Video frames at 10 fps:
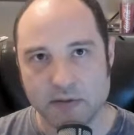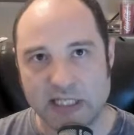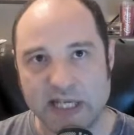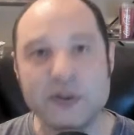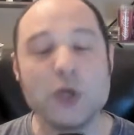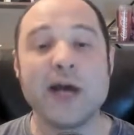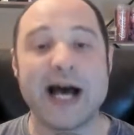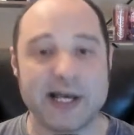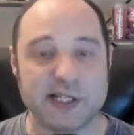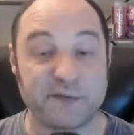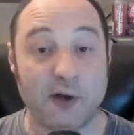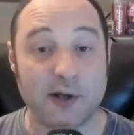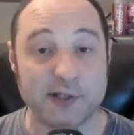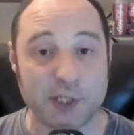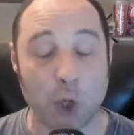giving you guys
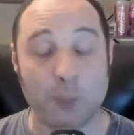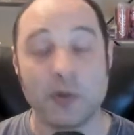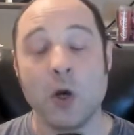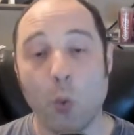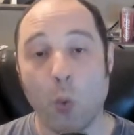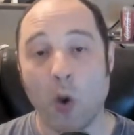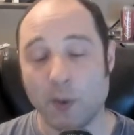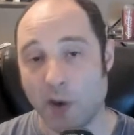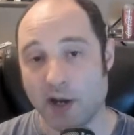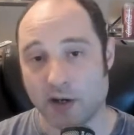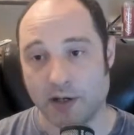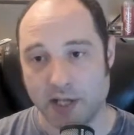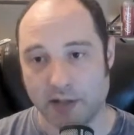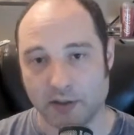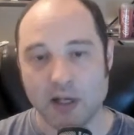false hope one way or
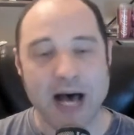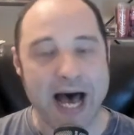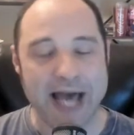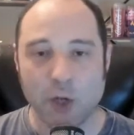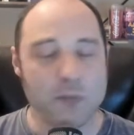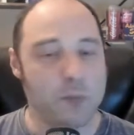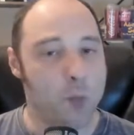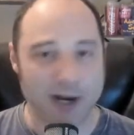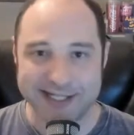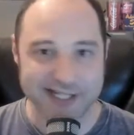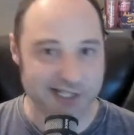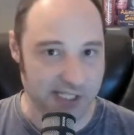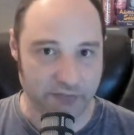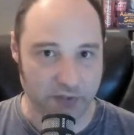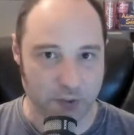another. I don't want to
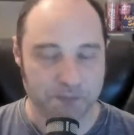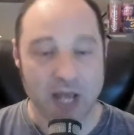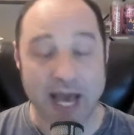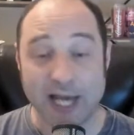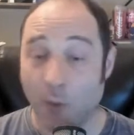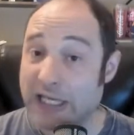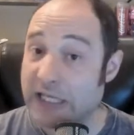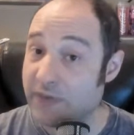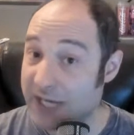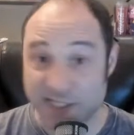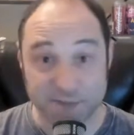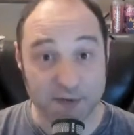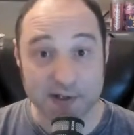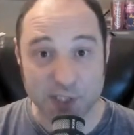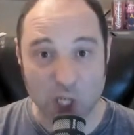deceive you. I don't want to give you guys
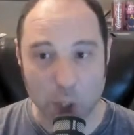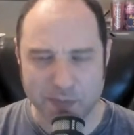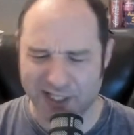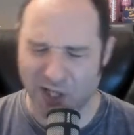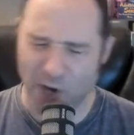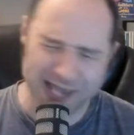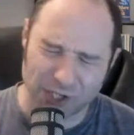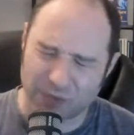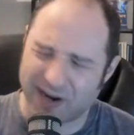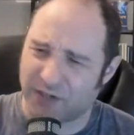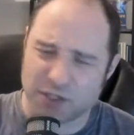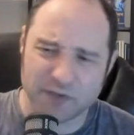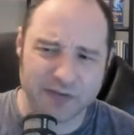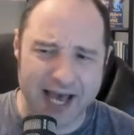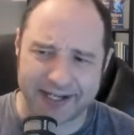false hope. Be like, oh yeah, Gretel,
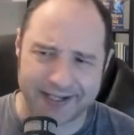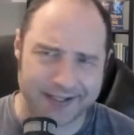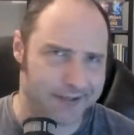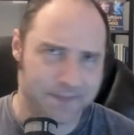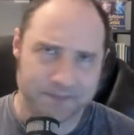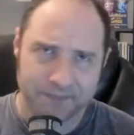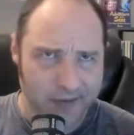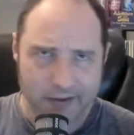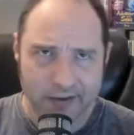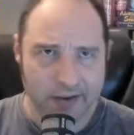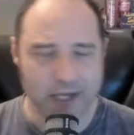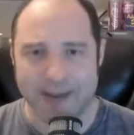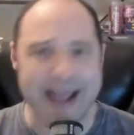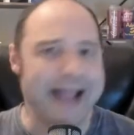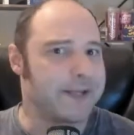you've got a, you
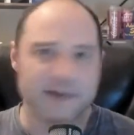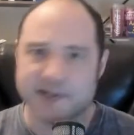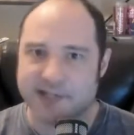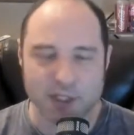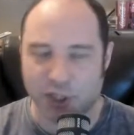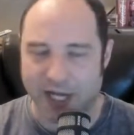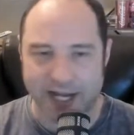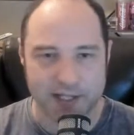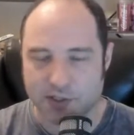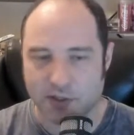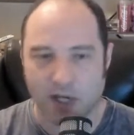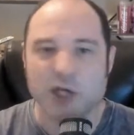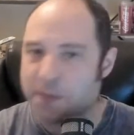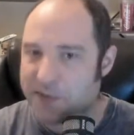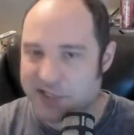know, 80% chance or
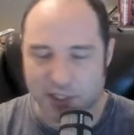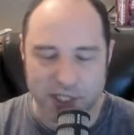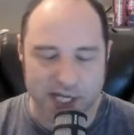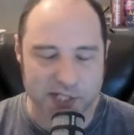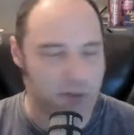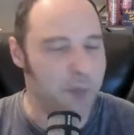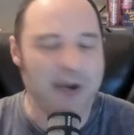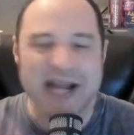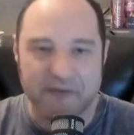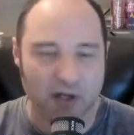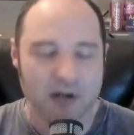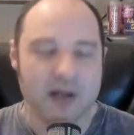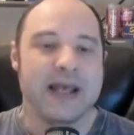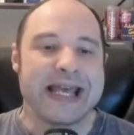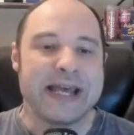100% chance or whatever.
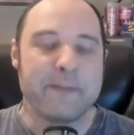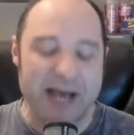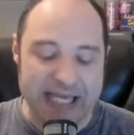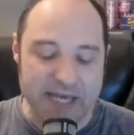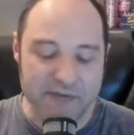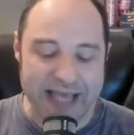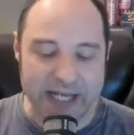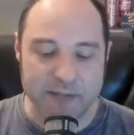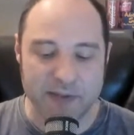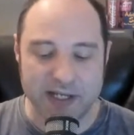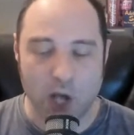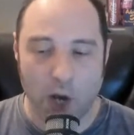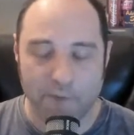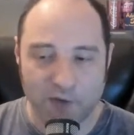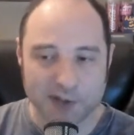By giving anybody
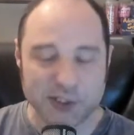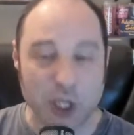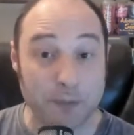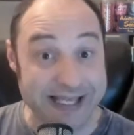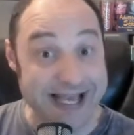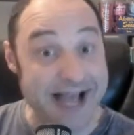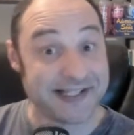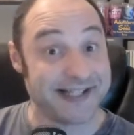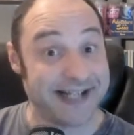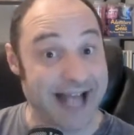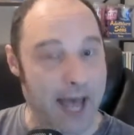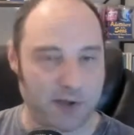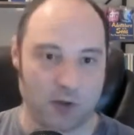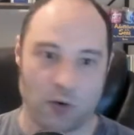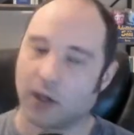false hope, like, yes, it's going to
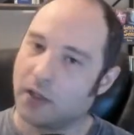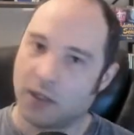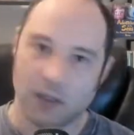happen, or